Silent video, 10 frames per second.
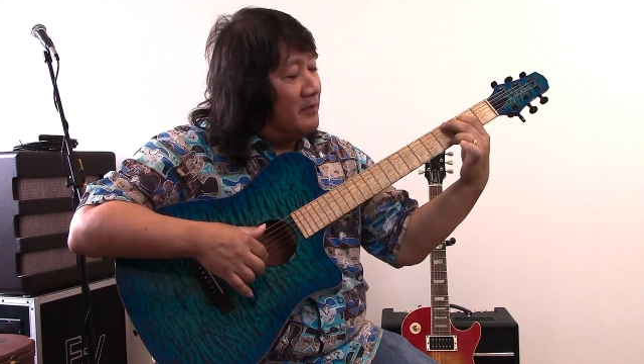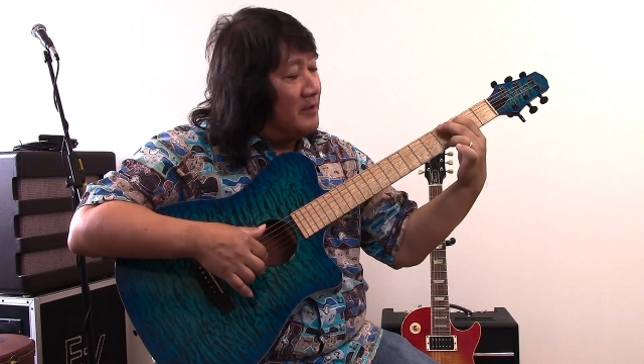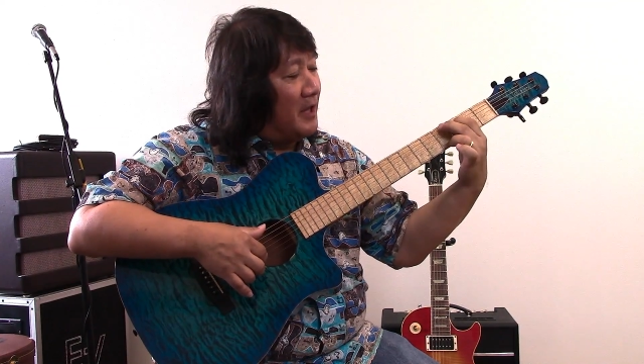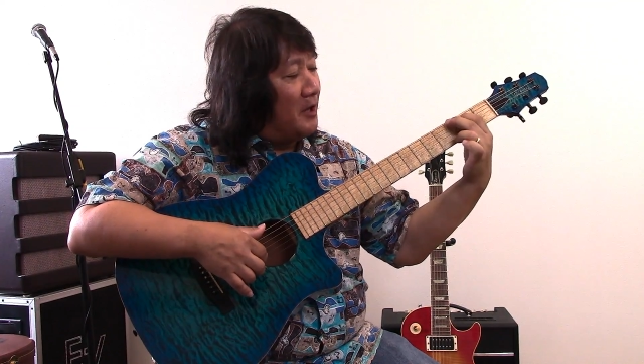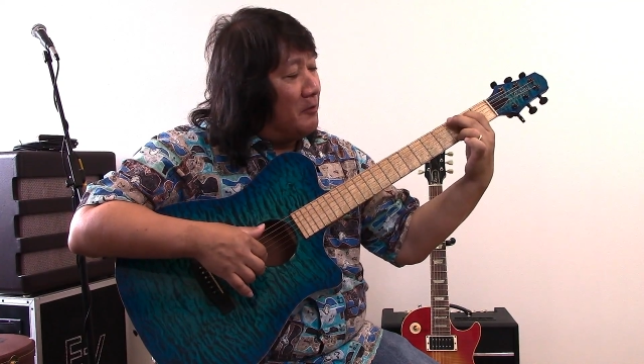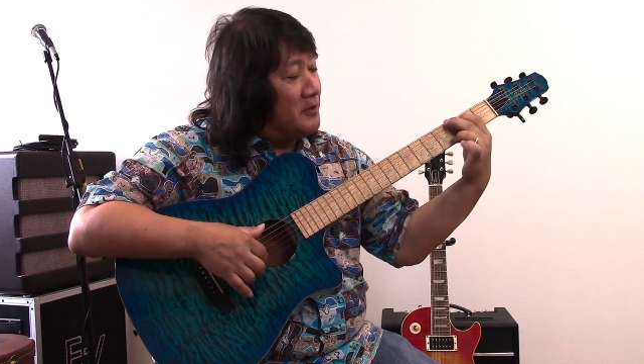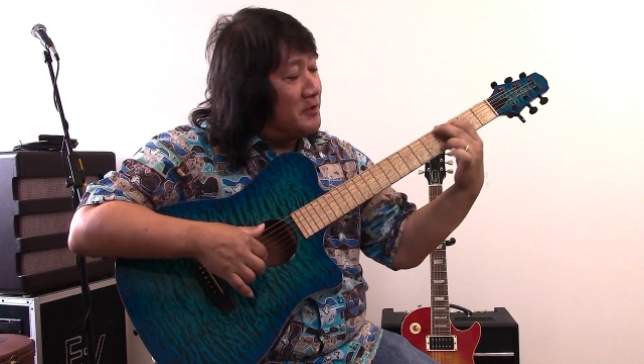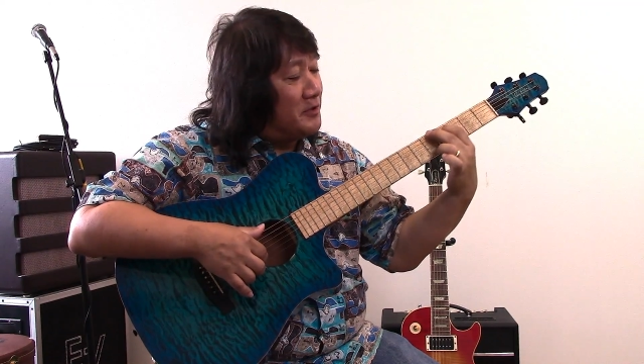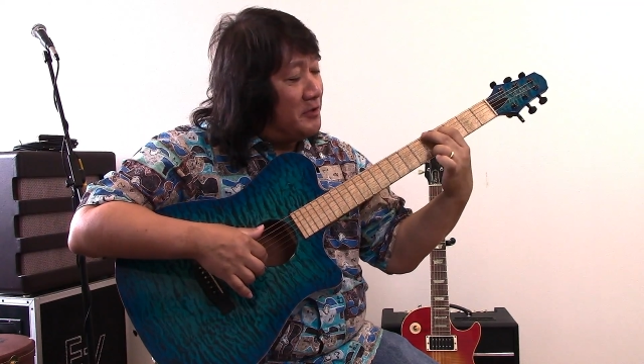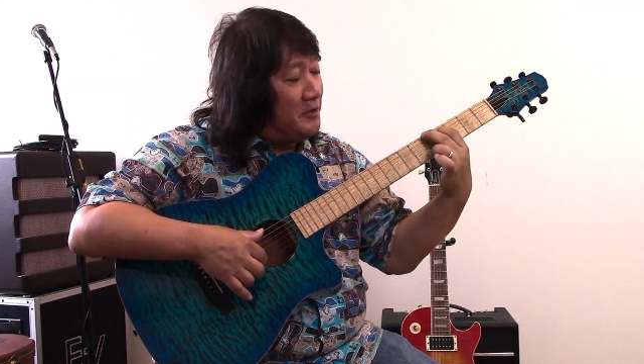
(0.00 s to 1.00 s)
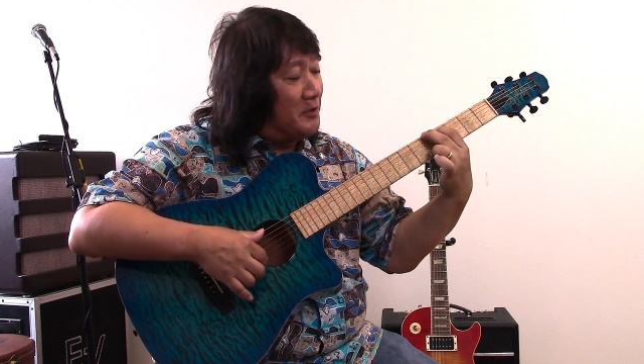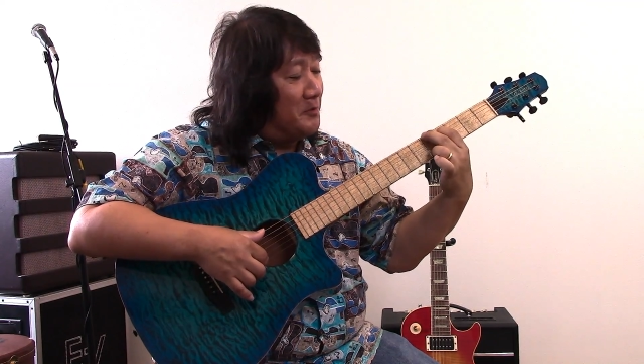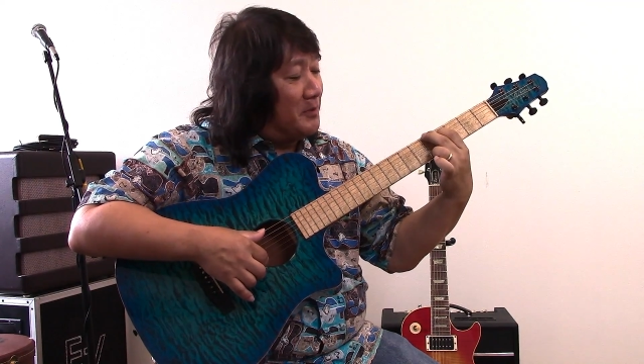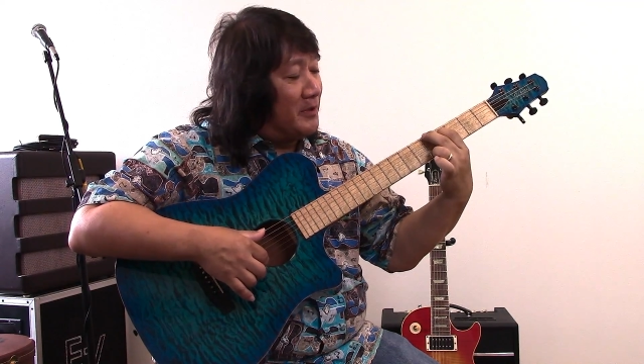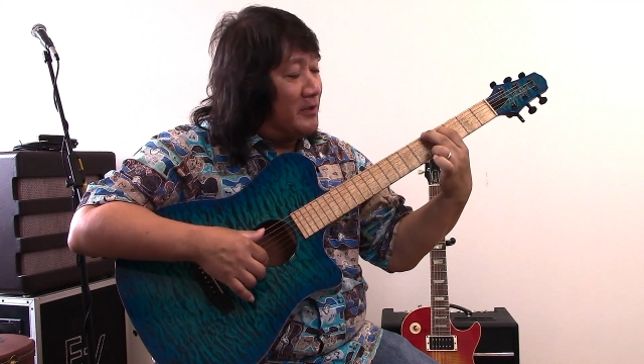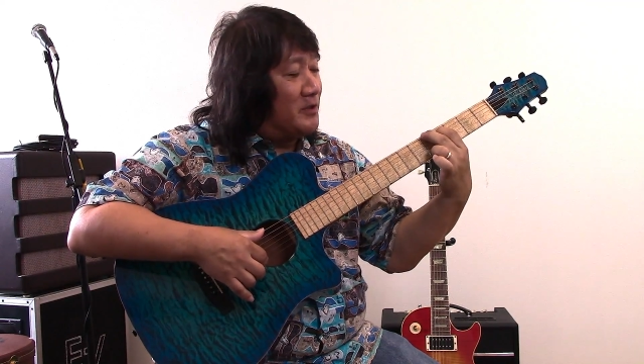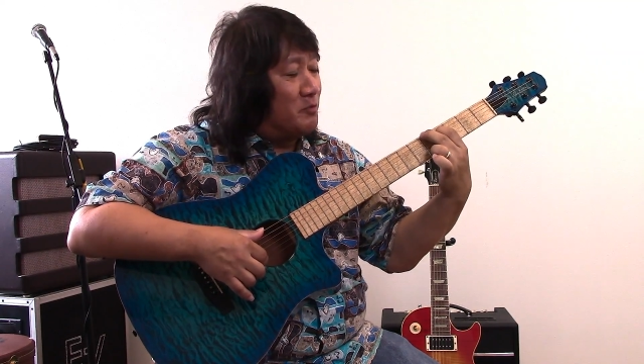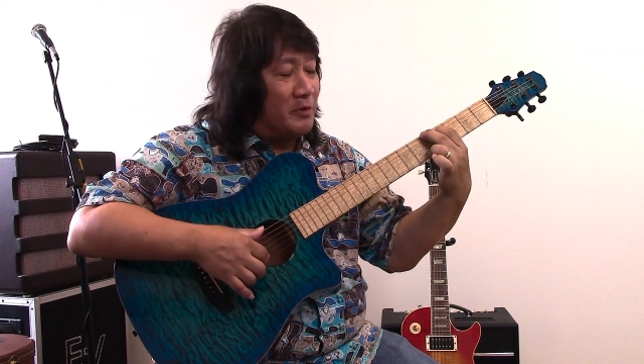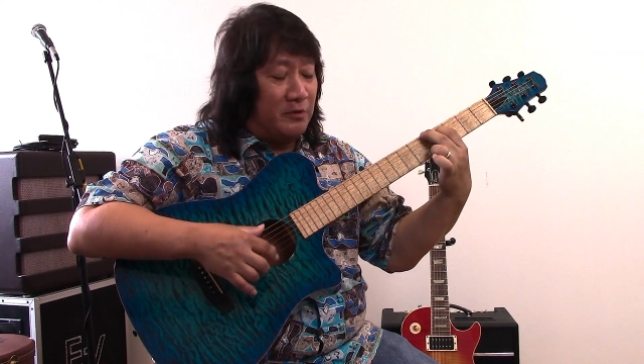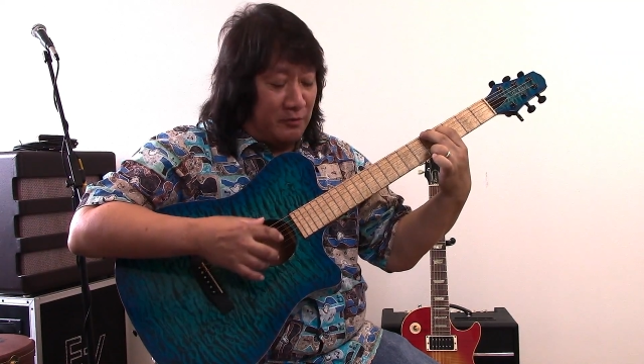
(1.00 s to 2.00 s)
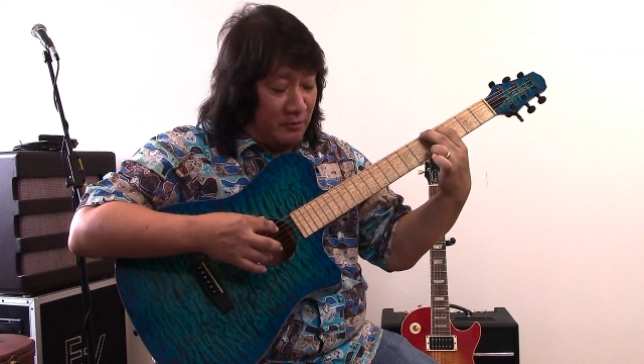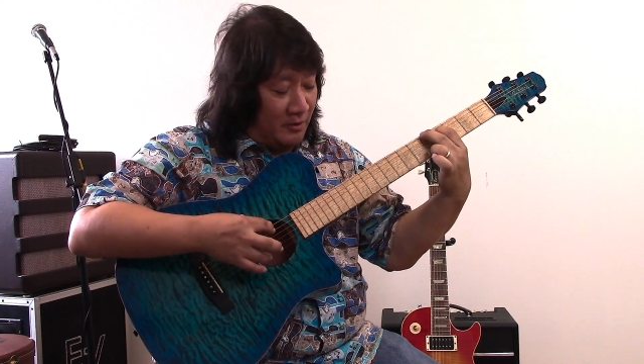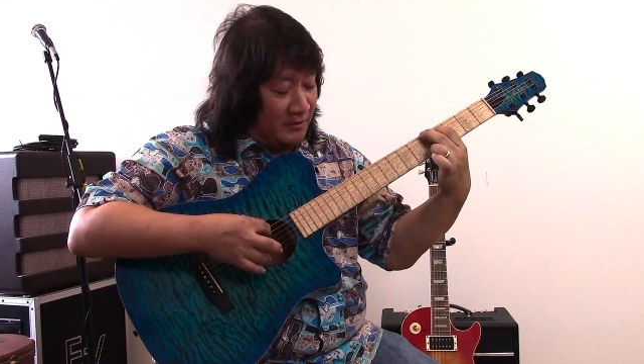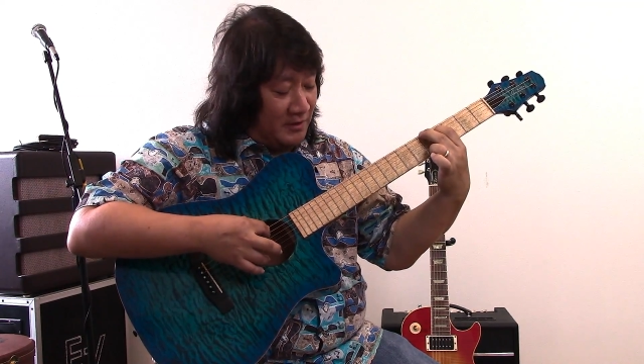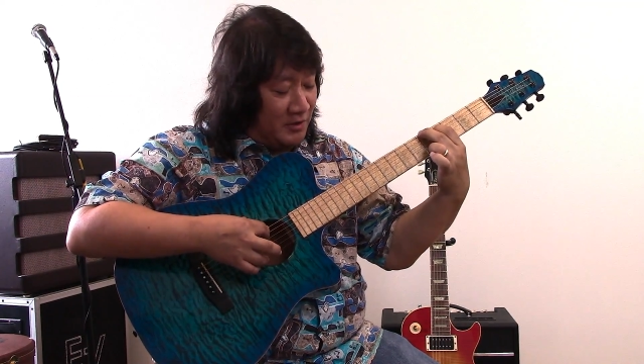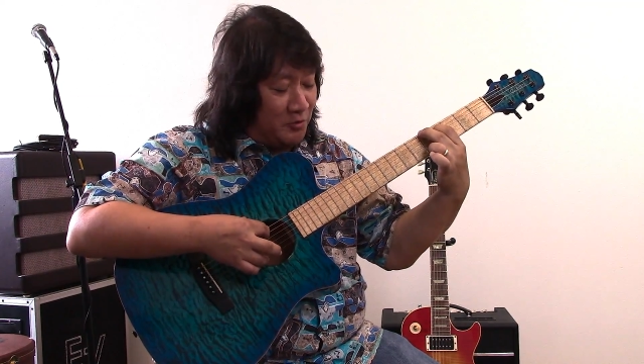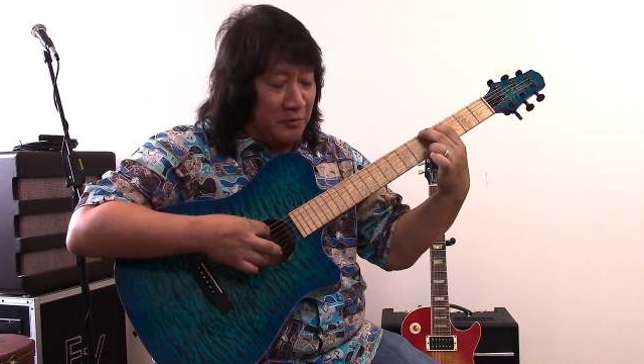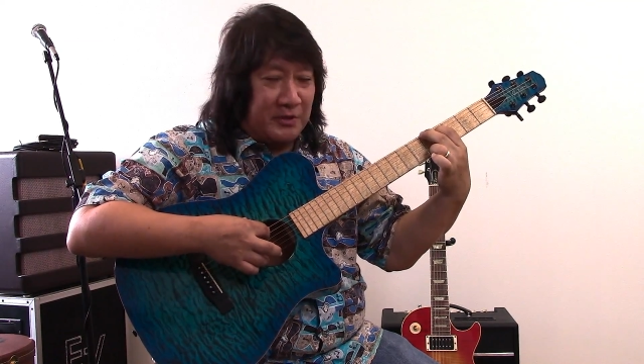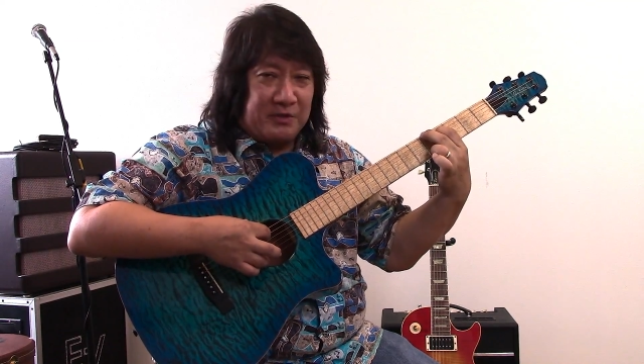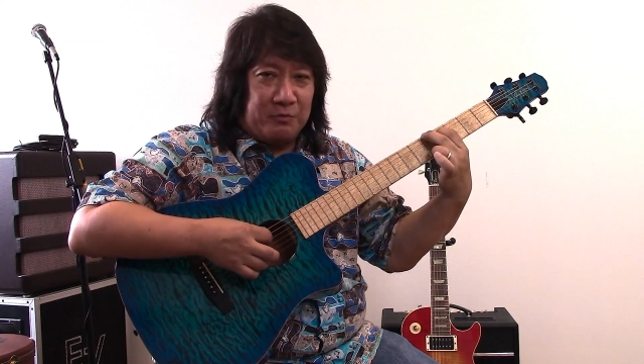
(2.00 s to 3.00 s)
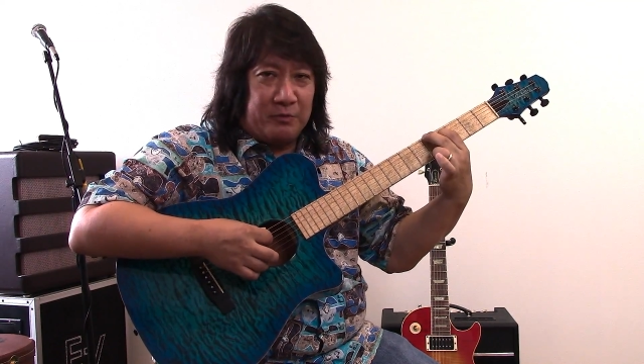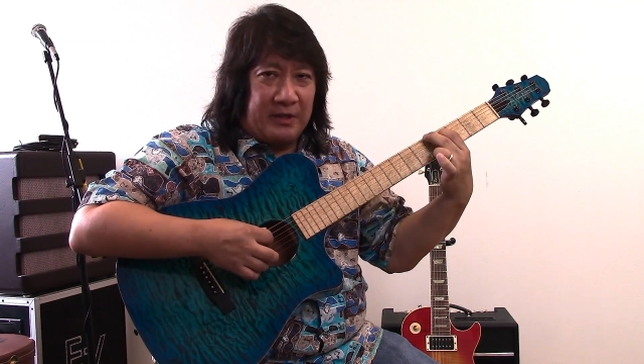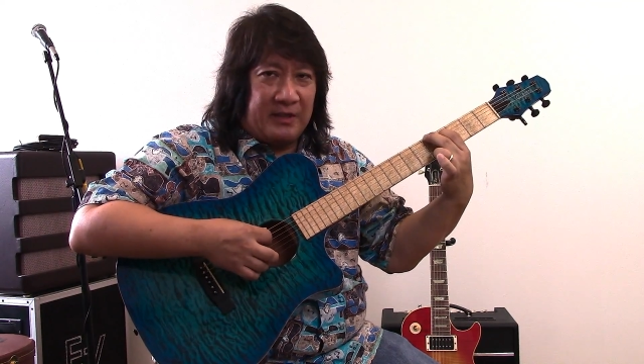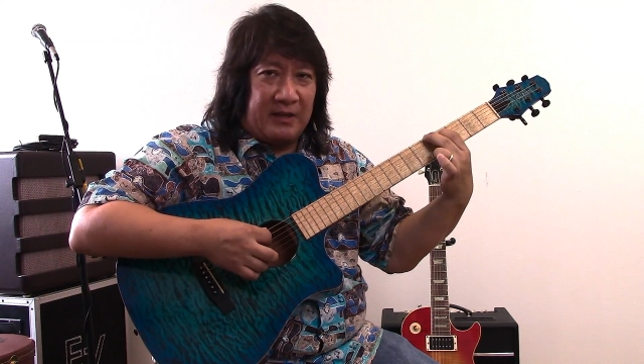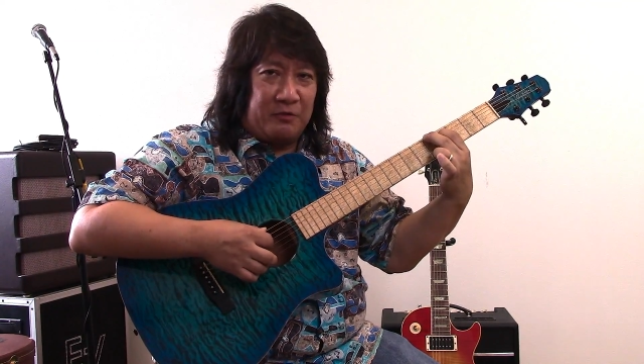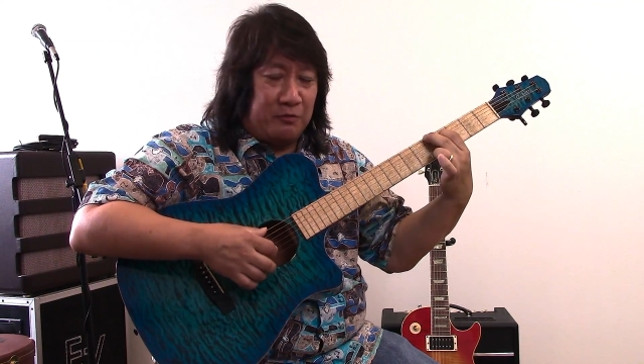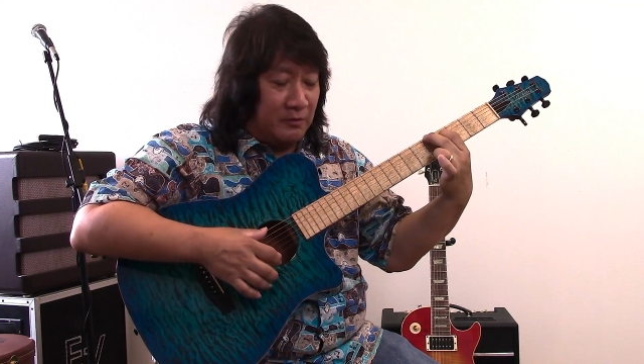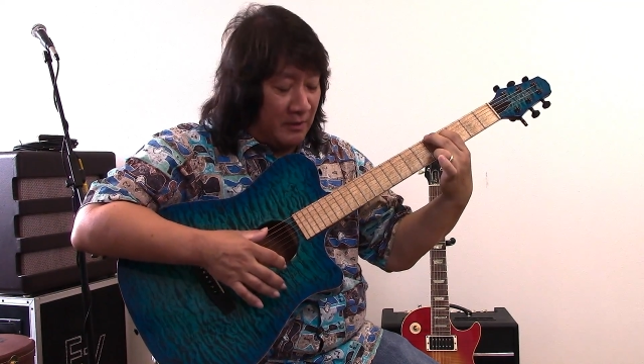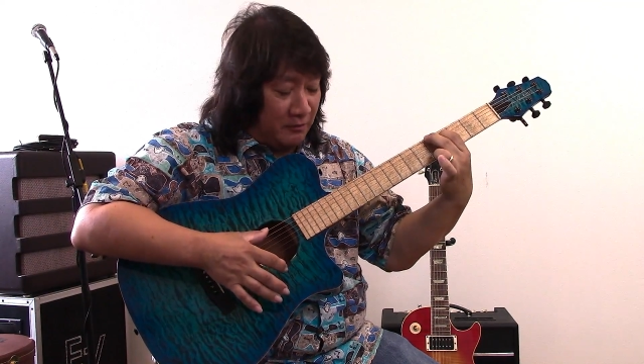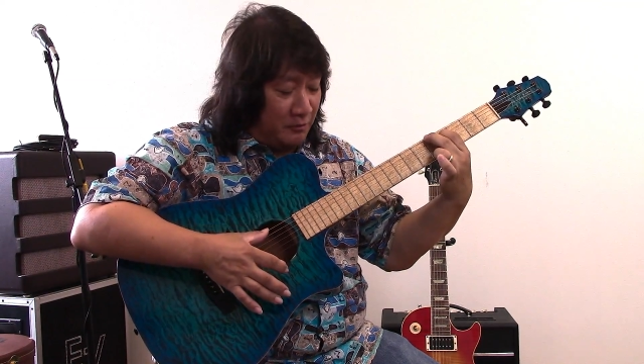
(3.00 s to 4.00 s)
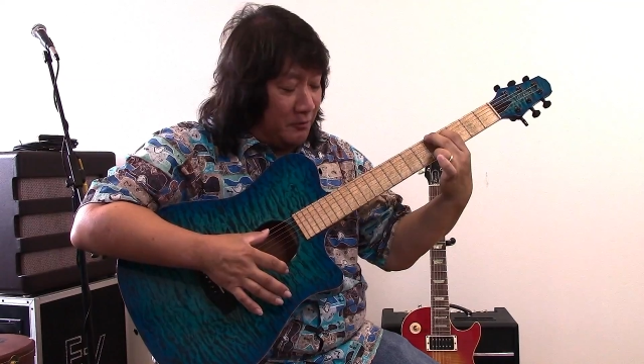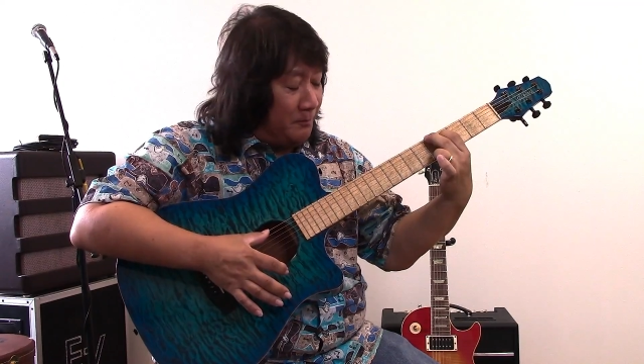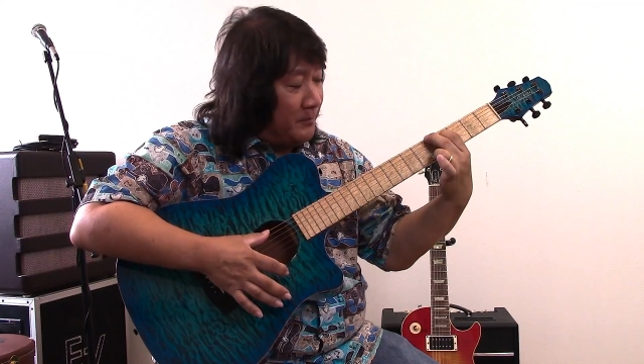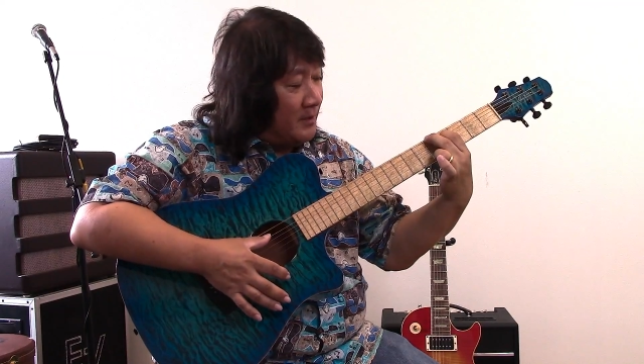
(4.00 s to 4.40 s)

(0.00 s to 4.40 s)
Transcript: now it's here because we on these strings it got tuned down too.